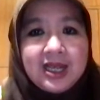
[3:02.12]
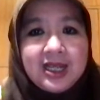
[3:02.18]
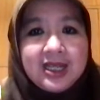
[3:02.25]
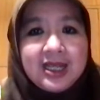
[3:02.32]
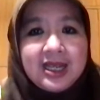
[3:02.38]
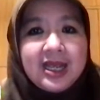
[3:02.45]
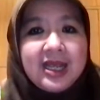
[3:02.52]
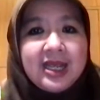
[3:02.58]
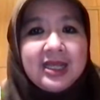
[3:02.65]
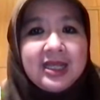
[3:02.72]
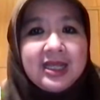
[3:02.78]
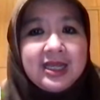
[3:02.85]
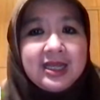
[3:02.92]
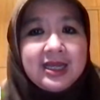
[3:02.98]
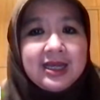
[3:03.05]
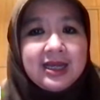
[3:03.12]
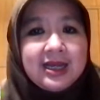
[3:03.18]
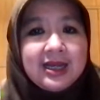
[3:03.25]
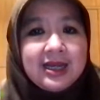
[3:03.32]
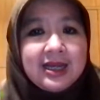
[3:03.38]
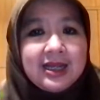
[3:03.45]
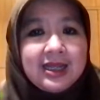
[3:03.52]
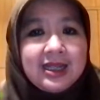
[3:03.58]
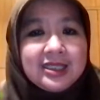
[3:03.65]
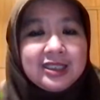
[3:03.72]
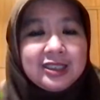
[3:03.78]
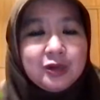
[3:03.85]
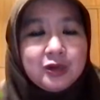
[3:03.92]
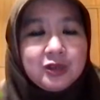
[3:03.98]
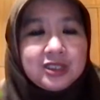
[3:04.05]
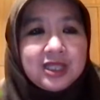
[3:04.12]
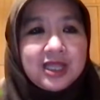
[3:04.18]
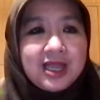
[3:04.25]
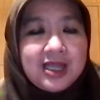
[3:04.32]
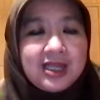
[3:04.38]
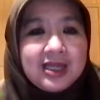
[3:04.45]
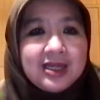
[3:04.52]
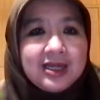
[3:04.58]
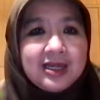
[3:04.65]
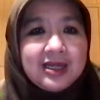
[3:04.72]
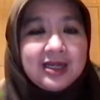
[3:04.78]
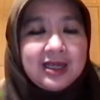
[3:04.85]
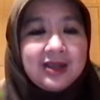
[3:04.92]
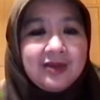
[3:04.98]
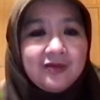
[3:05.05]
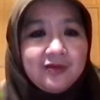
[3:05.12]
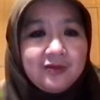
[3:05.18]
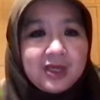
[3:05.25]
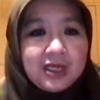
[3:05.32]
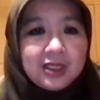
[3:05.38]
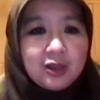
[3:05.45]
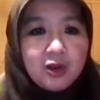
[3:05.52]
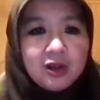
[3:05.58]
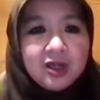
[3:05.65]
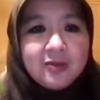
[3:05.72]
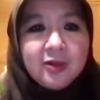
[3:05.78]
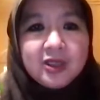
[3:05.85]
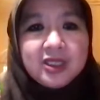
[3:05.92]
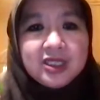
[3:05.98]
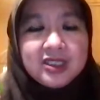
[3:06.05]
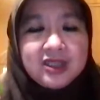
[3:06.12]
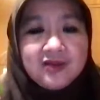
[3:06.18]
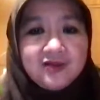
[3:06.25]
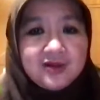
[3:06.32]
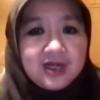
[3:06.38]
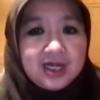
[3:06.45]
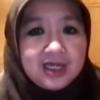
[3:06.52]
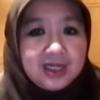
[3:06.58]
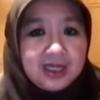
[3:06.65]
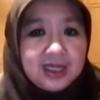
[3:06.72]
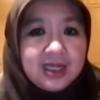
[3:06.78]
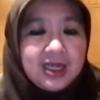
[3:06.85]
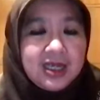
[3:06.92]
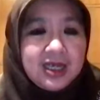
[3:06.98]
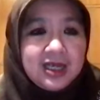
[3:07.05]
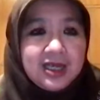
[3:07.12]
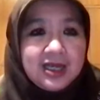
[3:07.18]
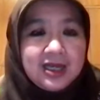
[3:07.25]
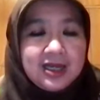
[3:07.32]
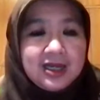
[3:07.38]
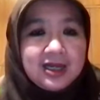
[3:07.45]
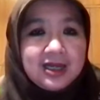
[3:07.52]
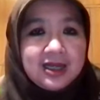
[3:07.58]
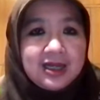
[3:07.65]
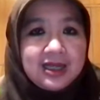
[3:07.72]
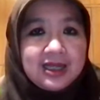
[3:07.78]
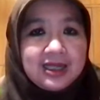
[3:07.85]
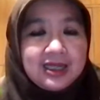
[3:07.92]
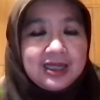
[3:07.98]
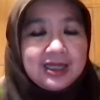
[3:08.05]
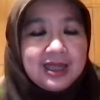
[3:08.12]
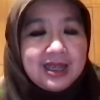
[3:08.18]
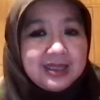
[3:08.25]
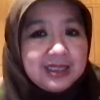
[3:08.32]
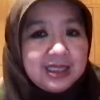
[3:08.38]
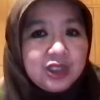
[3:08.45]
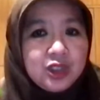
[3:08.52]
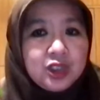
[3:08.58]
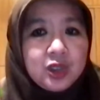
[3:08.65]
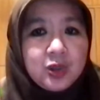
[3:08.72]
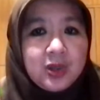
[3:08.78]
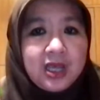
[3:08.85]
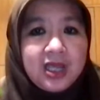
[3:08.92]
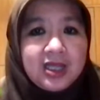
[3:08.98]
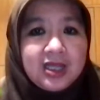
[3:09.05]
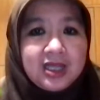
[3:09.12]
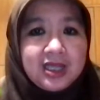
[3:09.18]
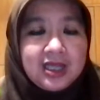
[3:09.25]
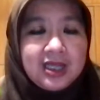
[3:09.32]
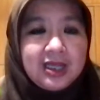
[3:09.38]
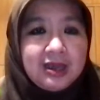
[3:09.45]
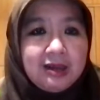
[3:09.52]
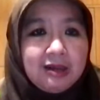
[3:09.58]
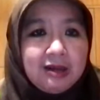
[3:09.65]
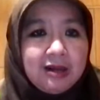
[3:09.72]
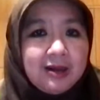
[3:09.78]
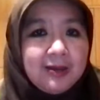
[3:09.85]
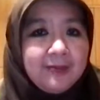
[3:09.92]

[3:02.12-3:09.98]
And then it looks like if we talk about the severity, it doesn't show any